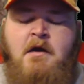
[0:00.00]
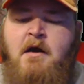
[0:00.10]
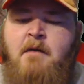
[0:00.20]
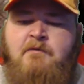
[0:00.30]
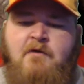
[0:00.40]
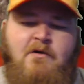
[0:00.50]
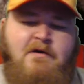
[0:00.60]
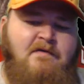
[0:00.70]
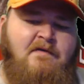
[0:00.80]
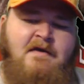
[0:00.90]
I'm
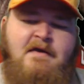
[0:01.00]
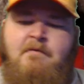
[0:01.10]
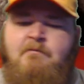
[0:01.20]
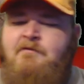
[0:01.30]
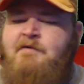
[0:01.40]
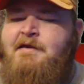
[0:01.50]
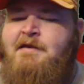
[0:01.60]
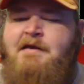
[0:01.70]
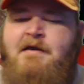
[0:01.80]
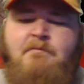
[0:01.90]
talking TMZ,